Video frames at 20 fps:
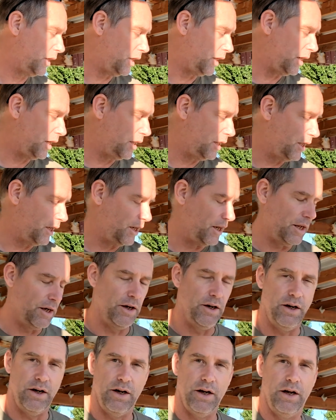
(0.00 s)
And then
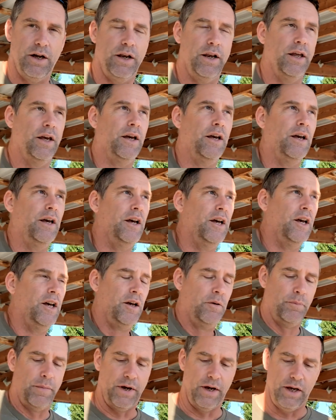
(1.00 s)
on
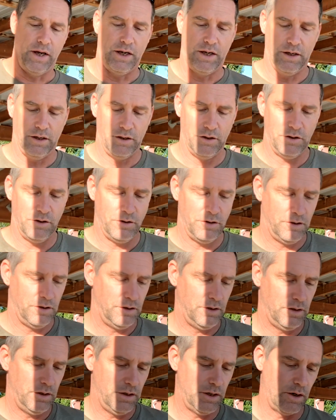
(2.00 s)
my
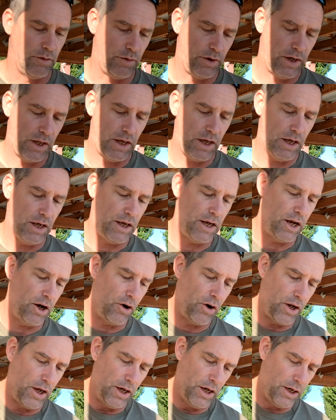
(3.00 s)
everyday
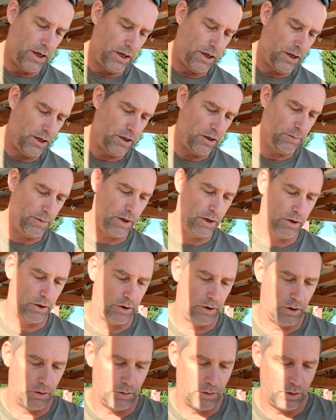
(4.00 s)
carry gun, let me
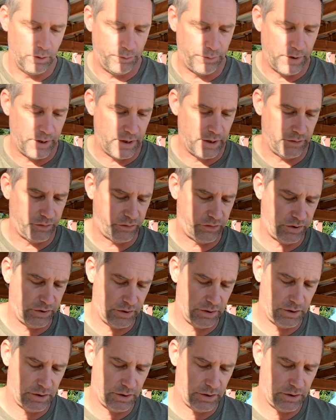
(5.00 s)
clear it real fast.